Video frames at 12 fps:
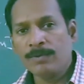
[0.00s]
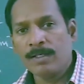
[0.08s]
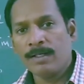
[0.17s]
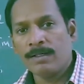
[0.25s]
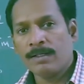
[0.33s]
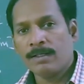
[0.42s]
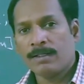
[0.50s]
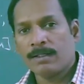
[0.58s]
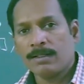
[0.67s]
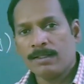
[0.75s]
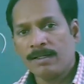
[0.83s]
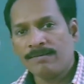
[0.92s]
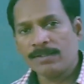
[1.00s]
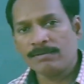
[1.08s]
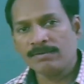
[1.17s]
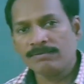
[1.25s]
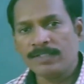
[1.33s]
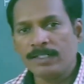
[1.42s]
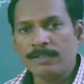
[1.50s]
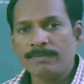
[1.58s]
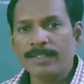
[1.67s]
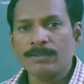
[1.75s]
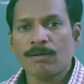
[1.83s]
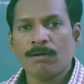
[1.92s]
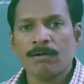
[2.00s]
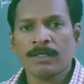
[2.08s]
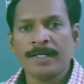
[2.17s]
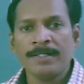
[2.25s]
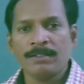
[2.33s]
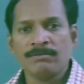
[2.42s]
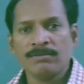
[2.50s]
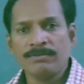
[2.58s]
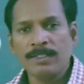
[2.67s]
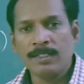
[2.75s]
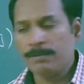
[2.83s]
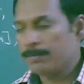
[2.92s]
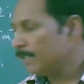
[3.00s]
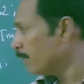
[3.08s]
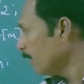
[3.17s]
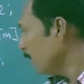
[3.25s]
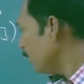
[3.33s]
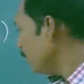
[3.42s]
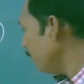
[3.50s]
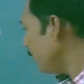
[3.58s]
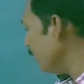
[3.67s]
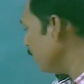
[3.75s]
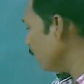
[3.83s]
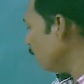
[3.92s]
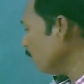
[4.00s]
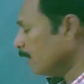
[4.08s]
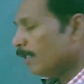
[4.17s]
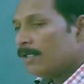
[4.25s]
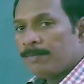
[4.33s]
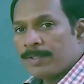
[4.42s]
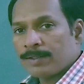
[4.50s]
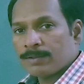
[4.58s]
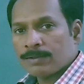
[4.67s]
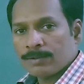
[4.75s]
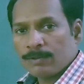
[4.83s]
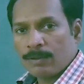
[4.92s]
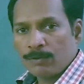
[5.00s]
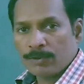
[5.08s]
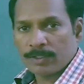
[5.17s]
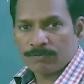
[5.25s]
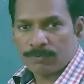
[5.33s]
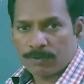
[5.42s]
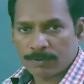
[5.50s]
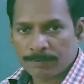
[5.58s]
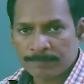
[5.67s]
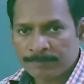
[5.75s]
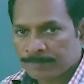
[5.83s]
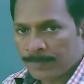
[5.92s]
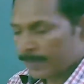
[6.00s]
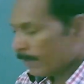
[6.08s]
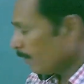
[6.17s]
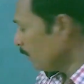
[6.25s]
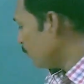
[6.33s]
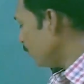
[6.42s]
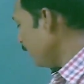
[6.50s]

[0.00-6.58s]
left half of the element or right half of the element depending on the element you are looking for. So